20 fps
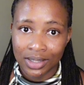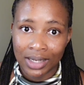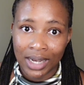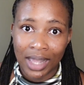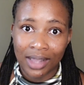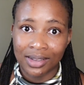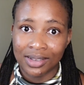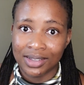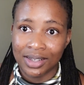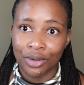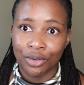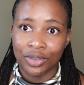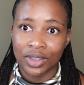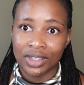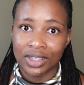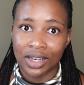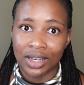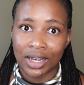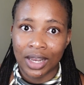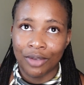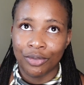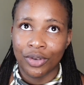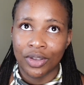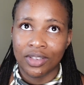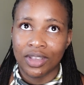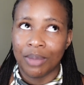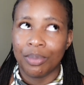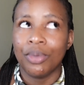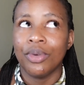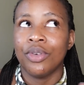last day of the deadline, for
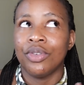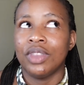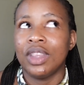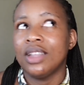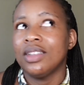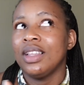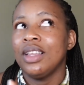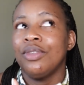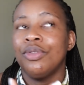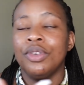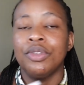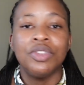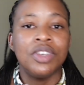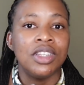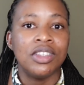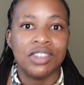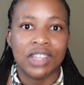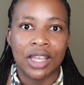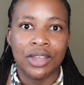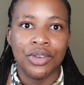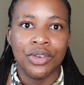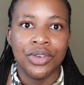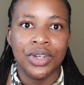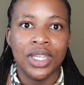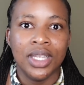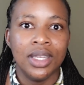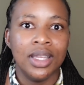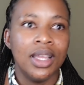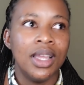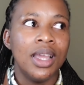example, if they say 15
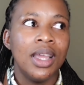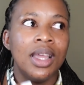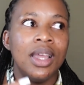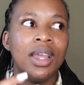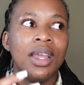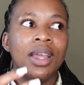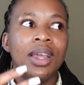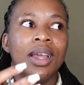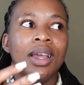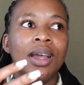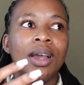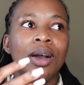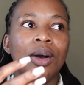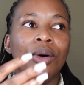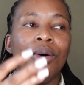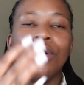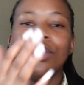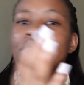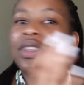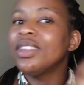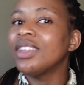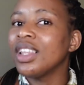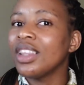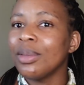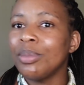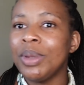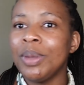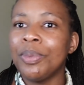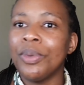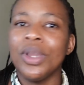January, all these
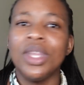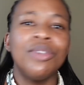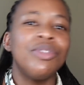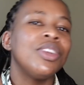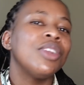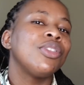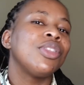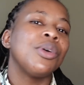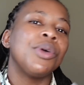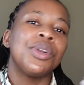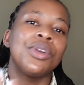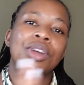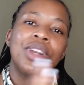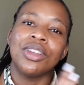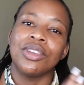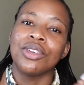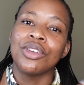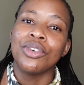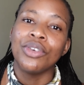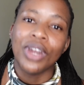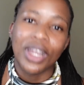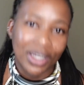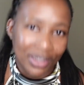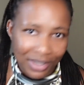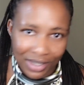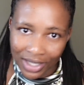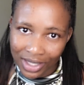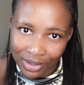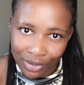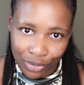other people, even if they were not as
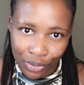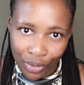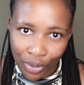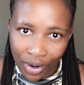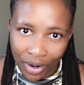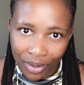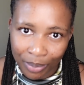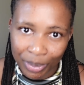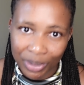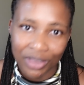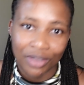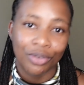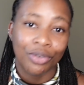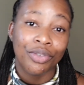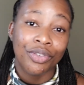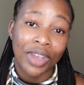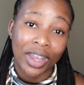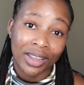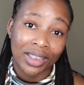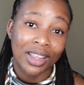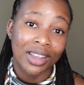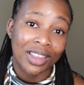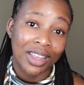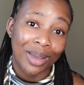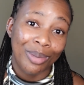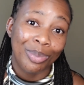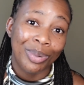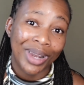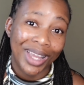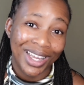great as you are, but the fact that
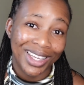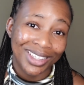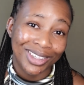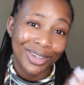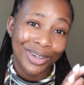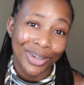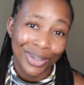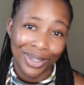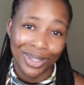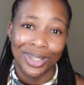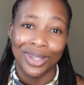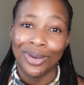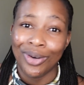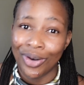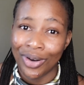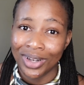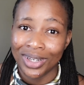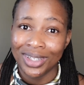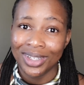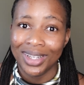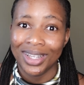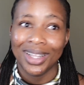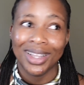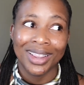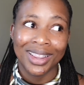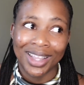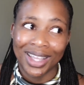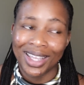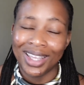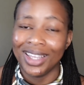they applied early on,
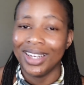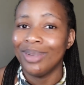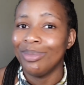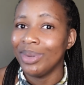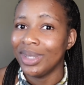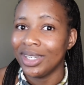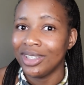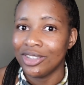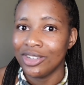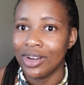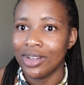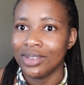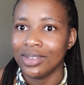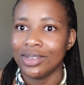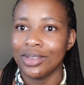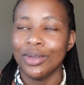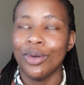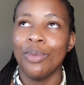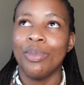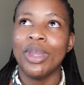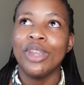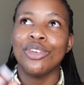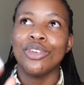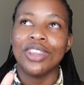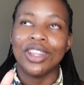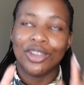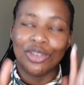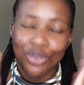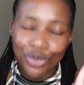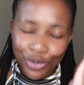they get a better chance. So make
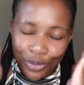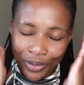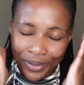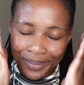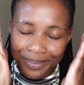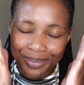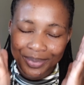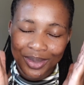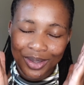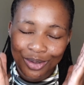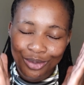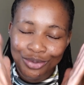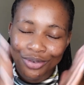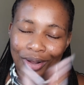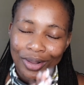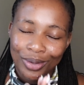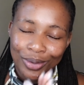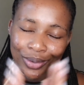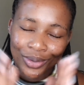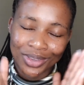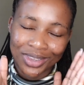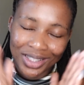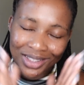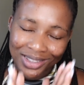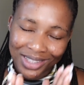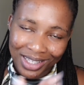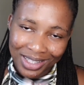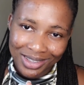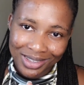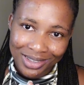sure that you follow the
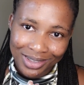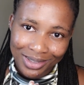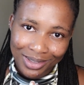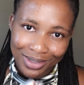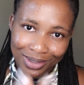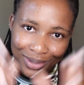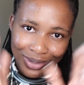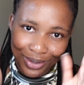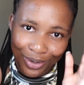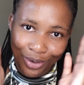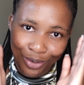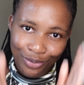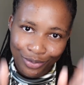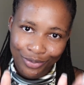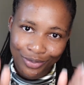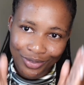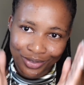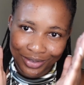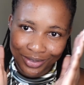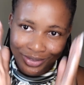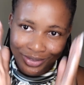dates of,